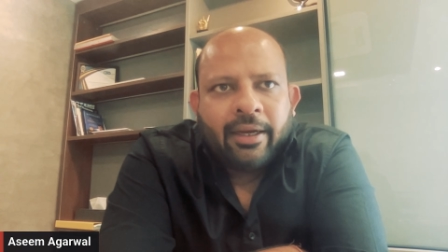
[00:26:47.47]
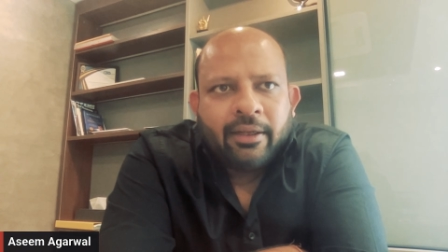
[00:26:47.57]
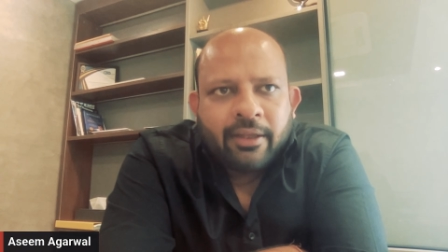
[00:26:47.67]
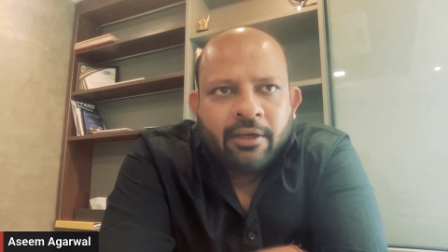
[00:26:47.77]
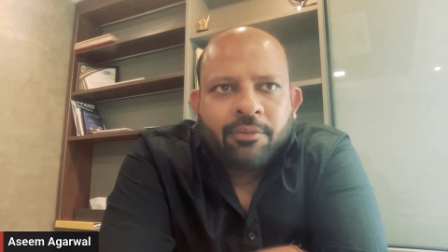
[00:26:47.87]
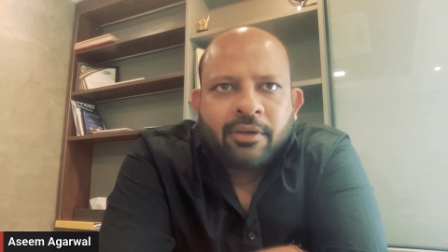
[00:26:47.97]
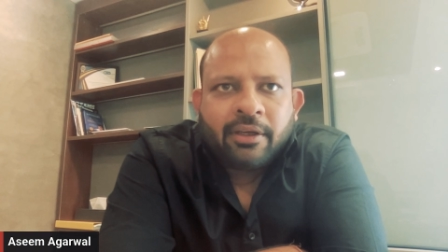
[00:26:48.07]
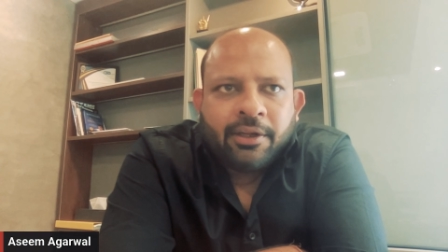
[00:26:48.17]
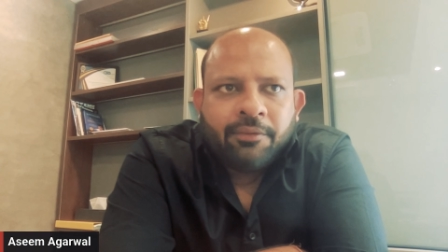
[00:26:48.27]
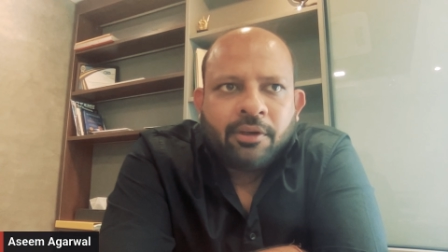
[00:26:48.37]
And then on the
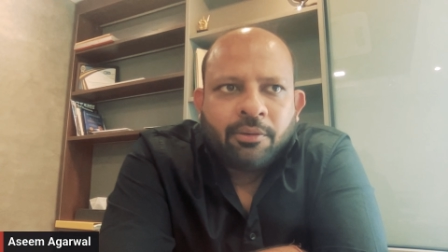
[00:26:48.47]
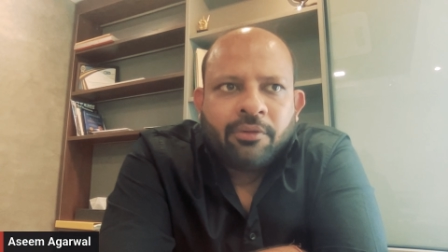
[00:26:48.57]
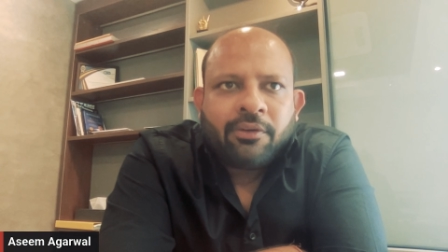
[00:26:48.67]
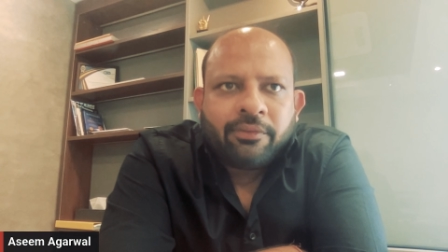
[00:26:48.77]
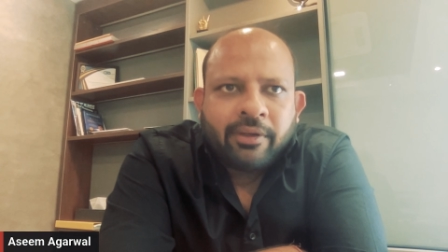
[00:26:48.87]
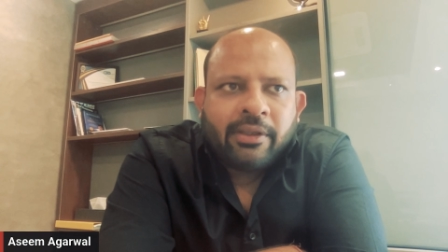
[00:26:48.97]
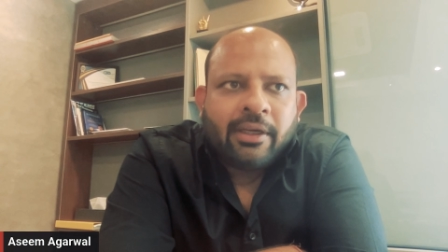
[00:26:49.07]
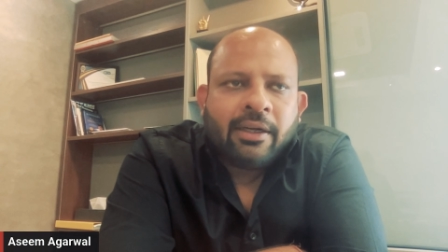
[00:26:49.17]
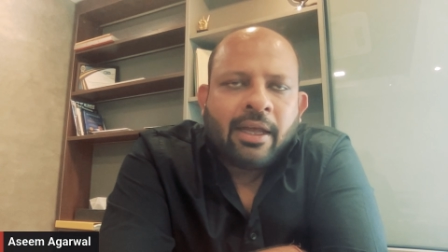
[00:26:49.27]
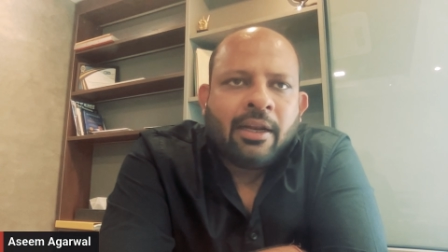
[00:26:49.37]
day of the launch is when
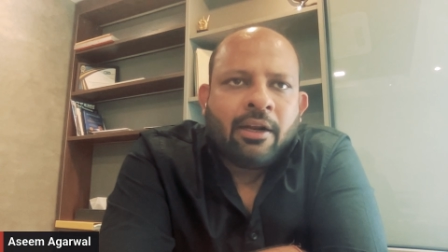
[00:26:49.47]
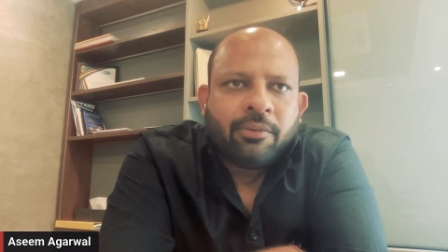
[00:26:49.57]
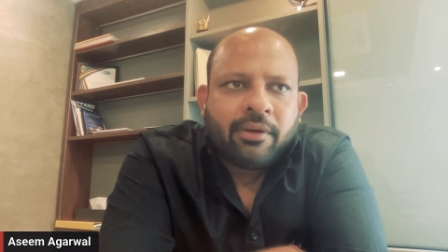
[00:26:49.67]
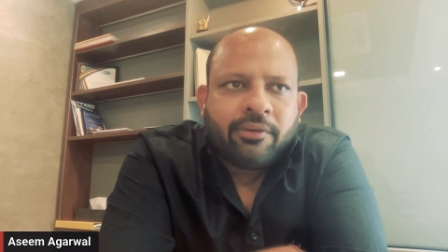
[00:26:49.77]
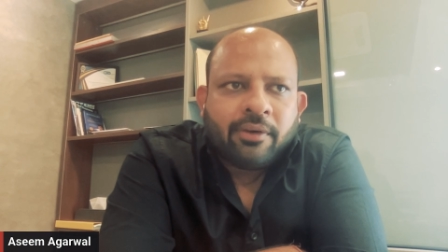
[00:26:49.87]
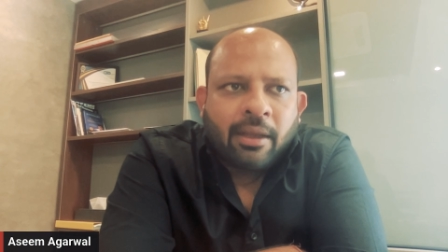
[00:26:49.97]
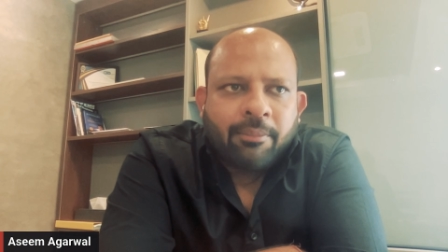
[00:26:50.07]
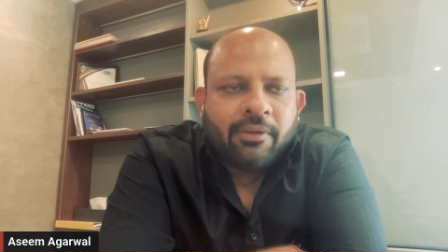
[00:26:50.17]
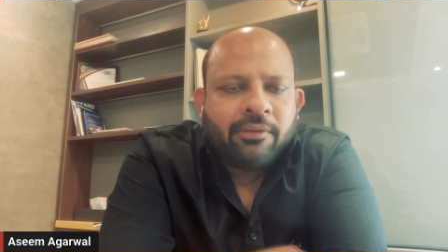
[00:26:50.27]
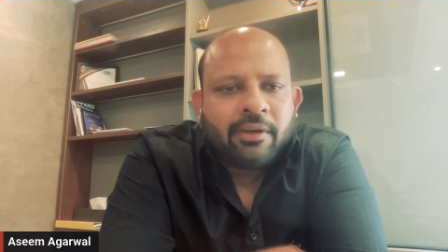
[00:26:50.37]
the entire allocation
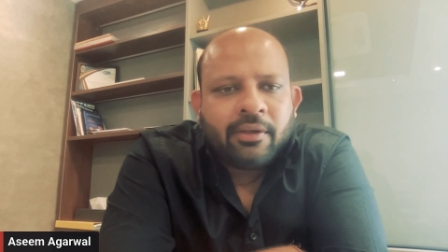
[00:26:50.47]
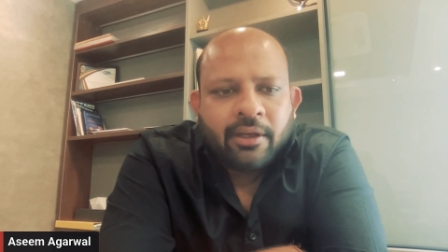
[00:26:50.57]
happens,